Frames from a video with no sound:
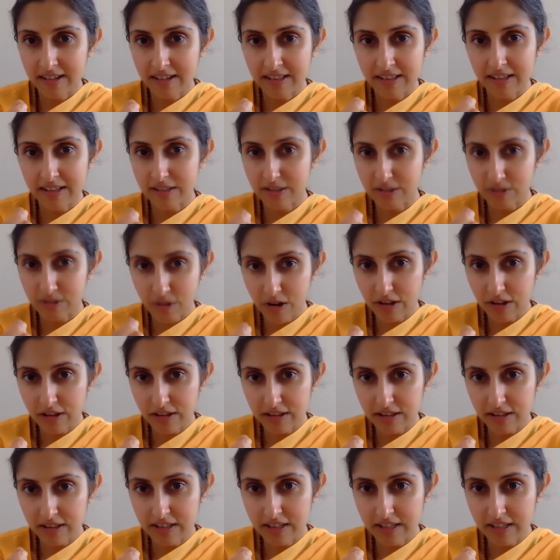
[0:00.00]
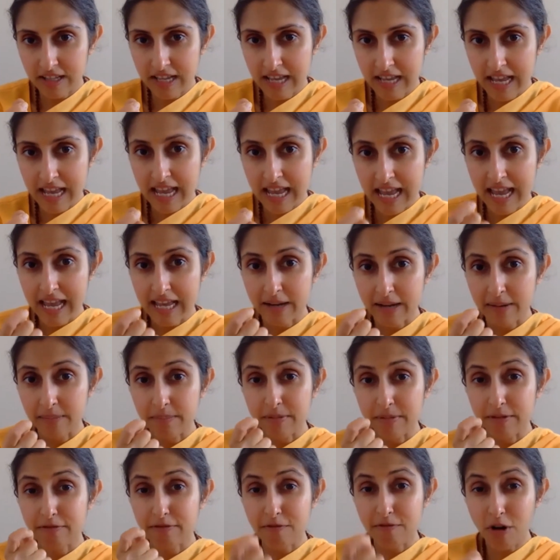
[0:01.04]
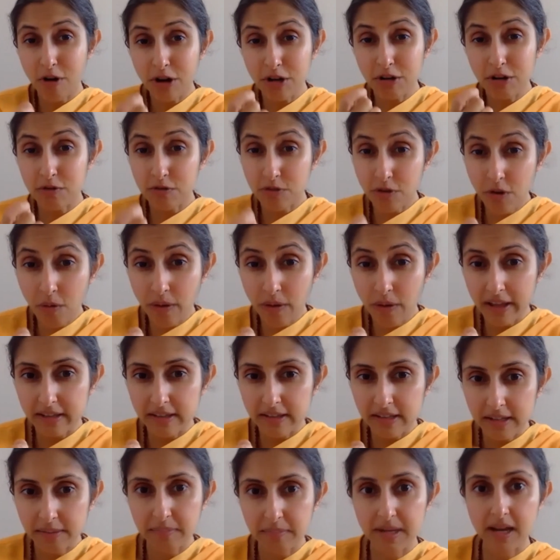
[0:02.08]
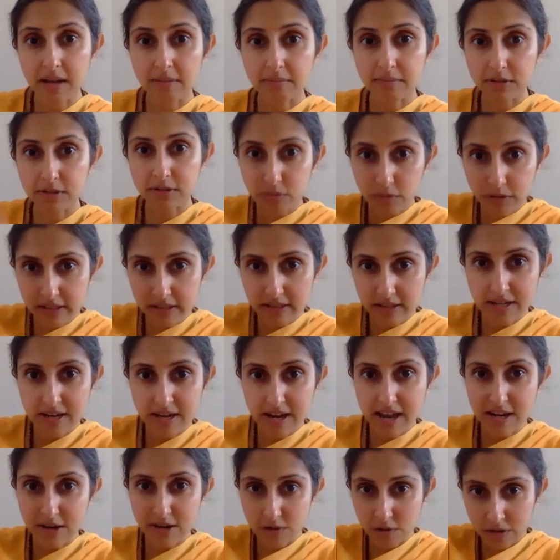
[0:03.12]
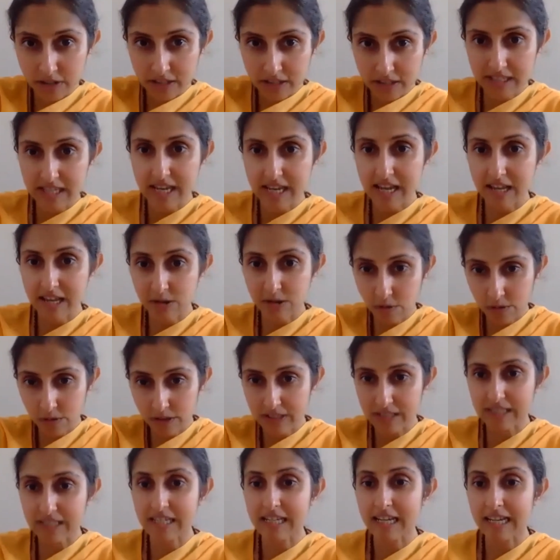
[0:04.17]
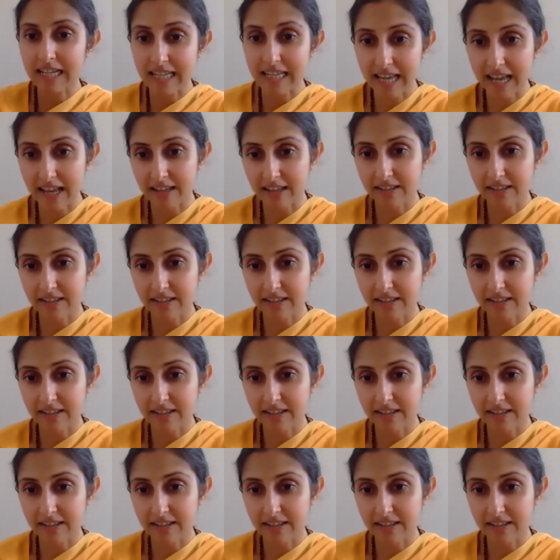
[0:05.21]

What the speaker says: That's all. And before you know it, it becomes noisy and noisy and noisy again.